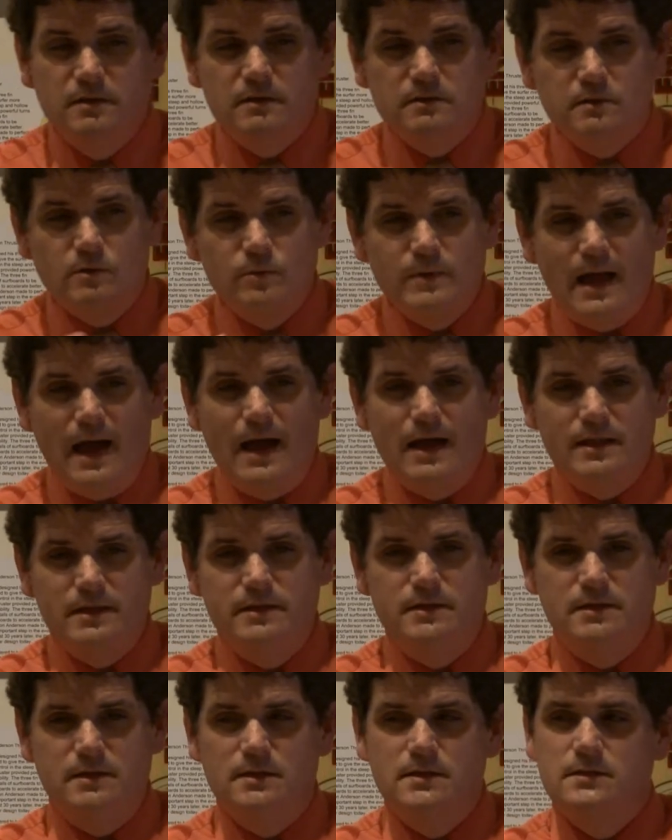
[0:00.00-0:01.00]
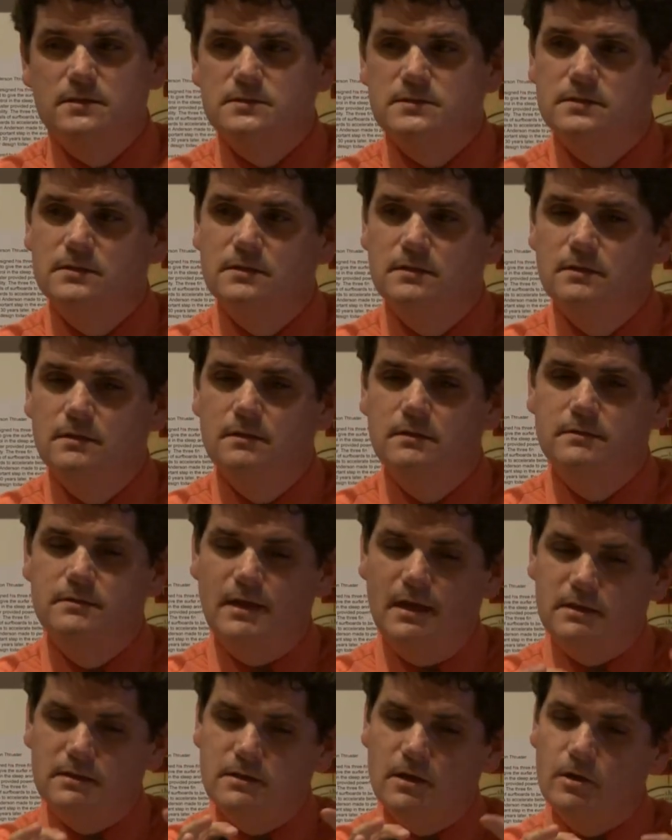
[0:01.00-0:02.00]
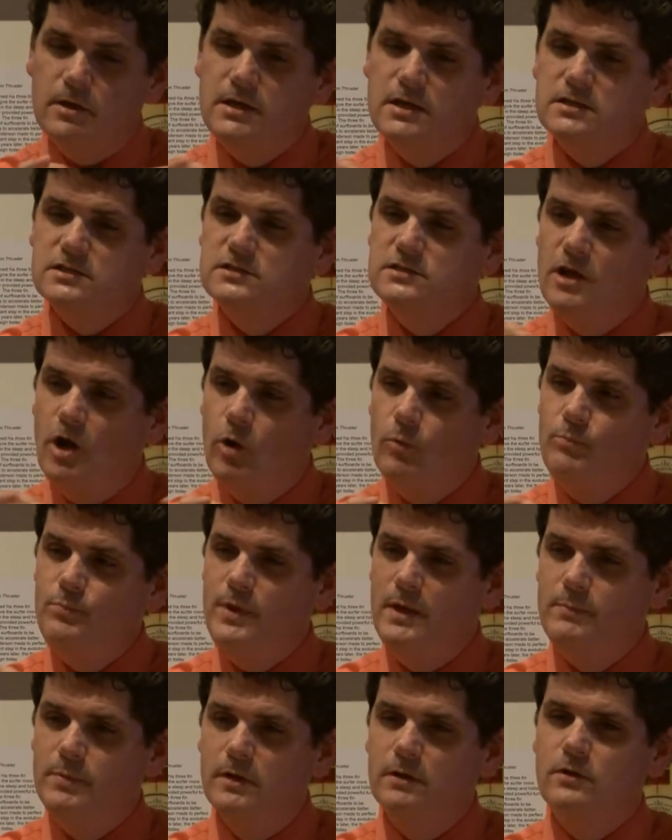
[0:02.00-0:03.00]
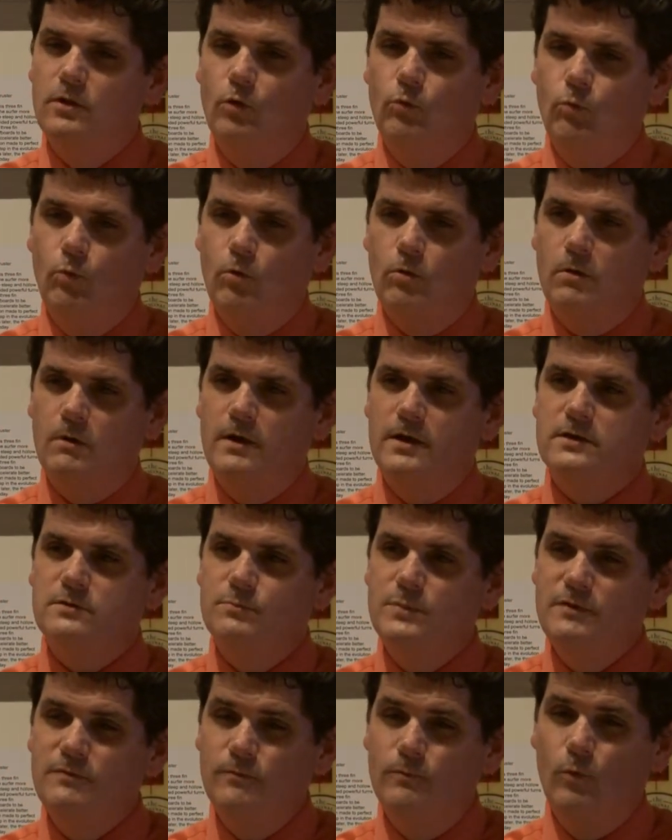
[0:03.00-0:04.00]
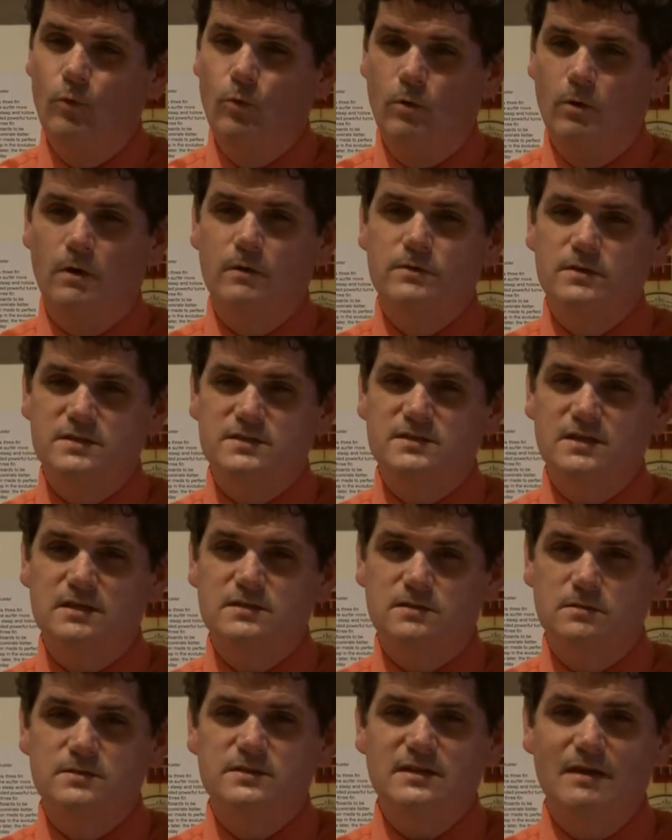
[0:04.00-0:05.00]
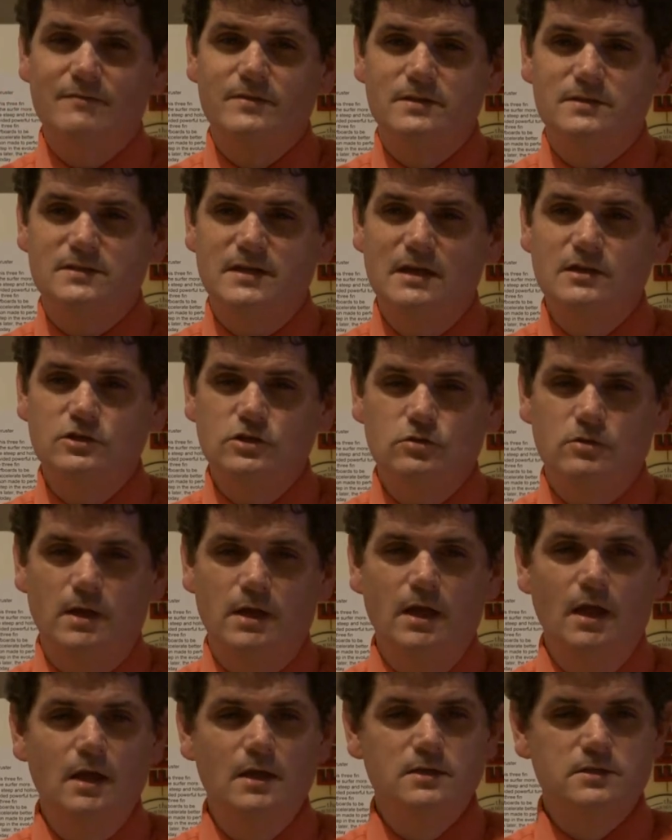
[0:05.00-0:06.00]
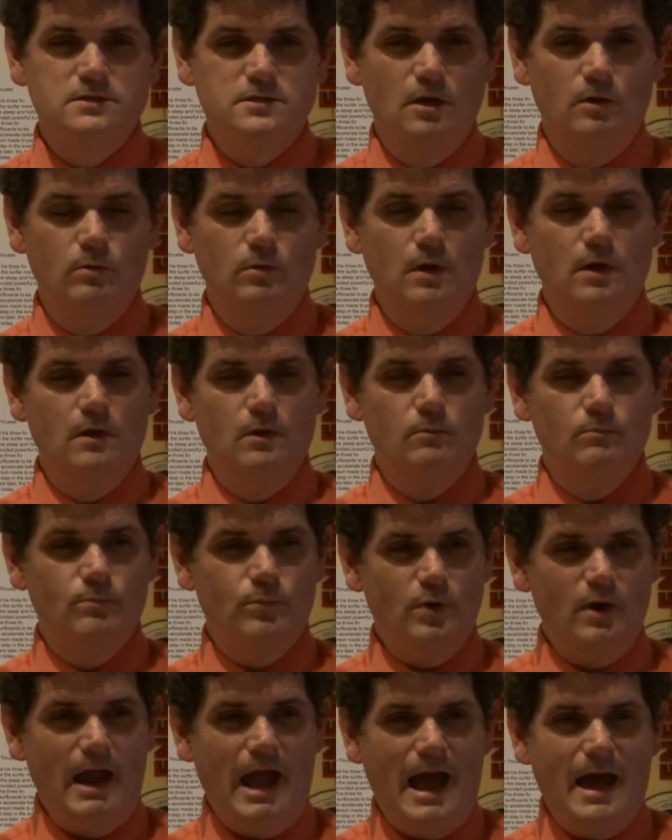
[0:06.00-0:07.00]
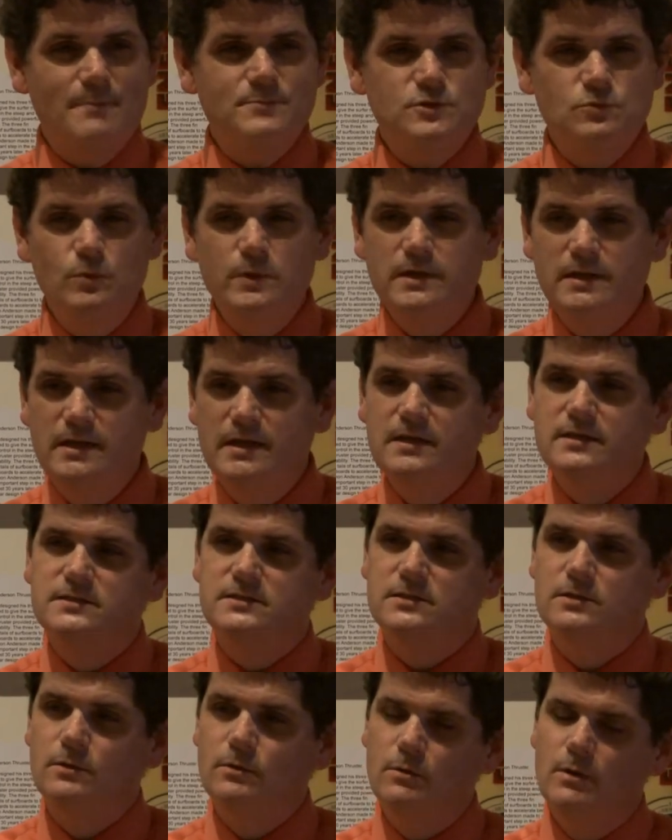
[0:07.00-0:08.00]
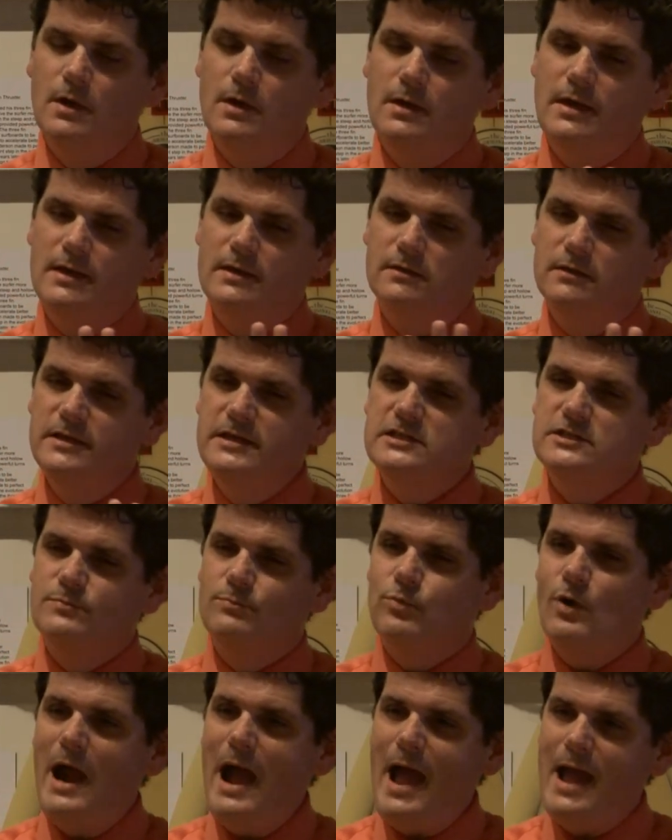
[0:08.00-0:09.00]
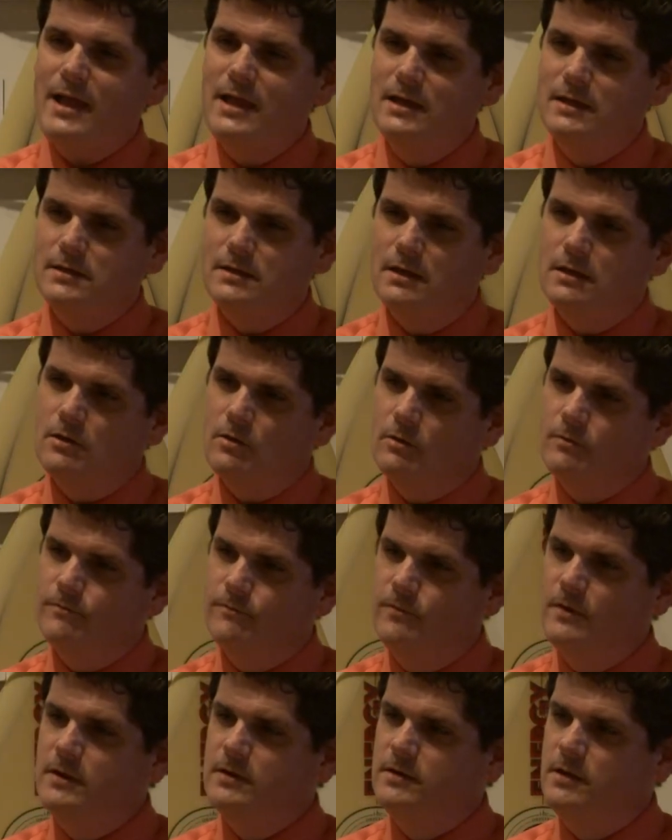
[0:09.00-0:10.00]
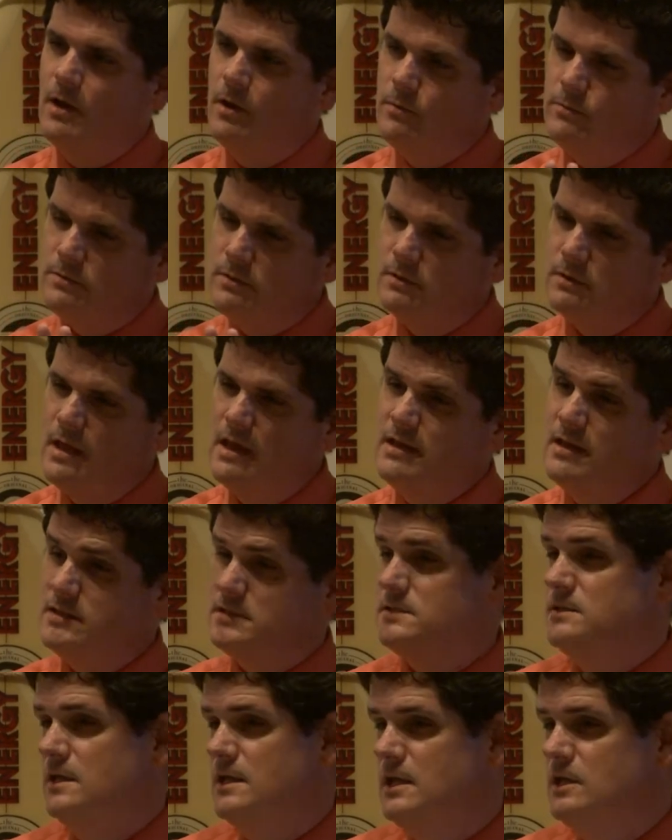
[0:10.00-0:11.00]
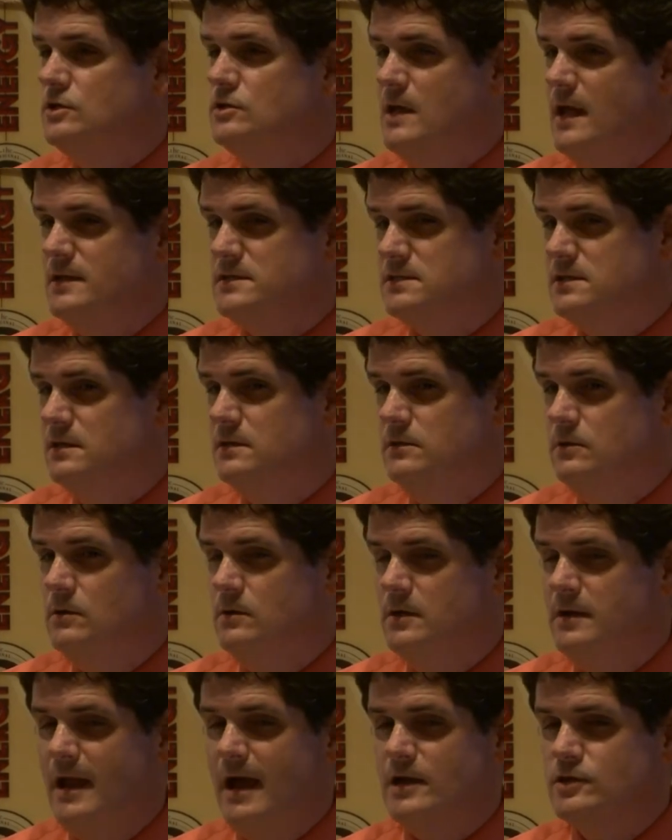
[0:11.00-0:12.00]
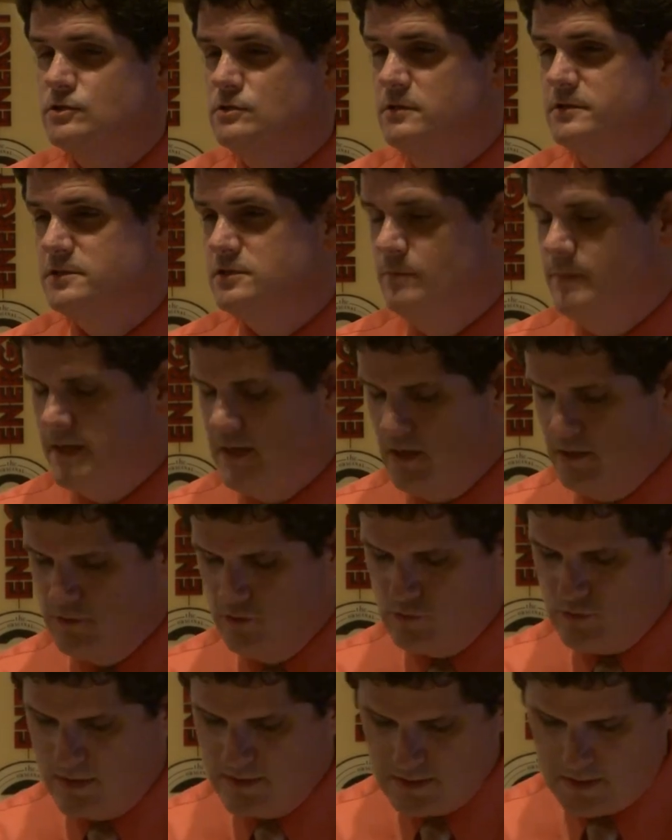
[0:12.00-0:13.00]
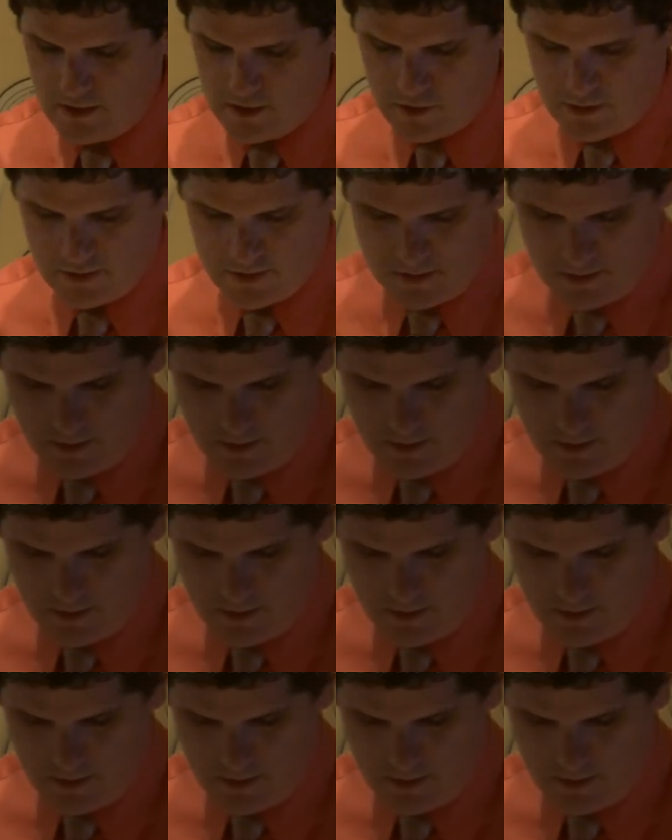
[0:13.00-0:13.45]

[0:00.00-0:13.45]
the, the reality is that there is no biblical warrant before the sixth or seventh century. So perhaps we need to at least bracket it or footnote, and as the, King, as the New International and so many other translations